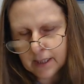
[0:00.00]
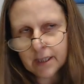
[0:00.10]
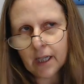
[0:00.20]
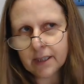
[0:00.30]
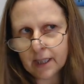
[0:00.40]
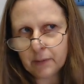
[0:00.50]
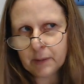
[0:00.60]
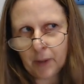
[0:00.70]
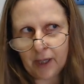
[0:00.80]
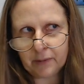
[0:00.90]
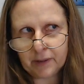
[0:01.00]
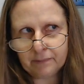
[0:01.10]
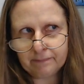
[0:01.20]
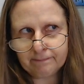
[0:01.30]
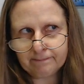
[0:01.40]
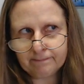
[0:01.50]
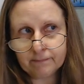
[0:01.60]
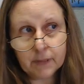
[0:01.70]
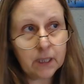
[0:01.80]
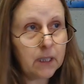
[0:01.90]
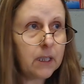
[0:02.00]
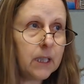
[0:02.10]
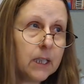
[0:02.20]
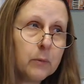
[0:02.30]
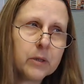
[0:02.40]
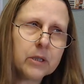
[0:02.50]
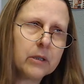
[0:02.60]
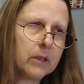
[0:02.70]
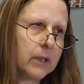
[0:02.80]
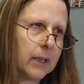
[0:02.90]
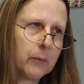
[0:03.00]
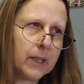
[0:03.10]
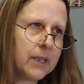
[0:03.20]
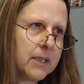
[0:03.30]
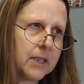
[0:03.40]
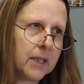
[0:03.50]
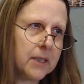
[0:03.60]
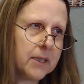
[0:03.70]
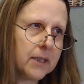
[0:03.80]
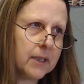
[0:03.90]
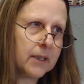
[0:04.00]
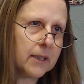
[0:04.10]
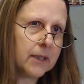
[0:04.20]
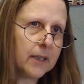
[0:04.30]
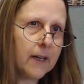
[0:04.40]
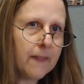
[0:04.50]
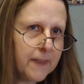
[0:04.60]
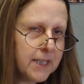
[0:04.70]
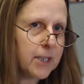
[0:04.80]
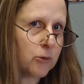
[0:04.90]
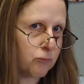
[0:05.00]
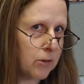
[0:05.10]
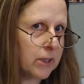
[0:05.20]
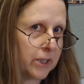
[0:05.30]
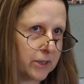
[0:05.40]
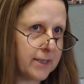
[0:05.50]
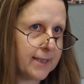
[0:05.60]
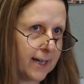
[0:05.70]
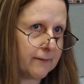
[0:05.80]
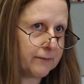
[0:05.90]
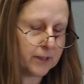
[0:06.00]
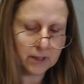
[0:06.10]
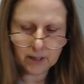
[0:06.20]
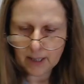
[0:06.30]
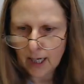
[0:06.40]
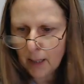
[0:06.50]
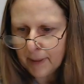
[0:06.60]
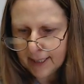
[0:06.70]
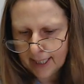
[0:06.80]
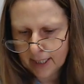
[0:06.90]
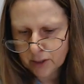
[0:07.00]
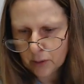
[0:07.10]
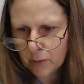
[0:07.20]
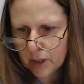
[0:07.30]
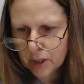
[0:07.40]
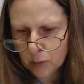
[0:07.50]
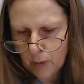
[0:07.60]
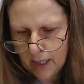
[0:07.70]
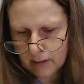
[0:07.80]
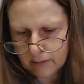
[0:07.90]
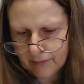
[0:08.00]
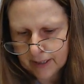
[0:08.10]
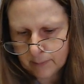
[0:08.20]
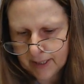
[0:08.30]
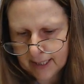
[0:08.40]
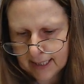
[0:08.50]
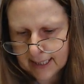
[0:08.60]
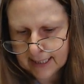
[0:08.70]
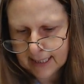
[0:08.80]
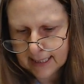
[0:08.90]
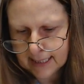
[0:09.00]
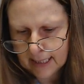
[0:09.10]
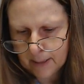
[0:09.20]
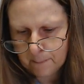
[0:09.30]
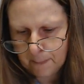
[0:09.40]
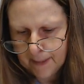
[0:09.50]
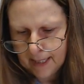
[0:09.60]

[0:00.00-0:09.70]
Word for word: Dante was proud he was good at what he did. This is really good stuff. Um, in Canto 12, at the beginning, it says, um,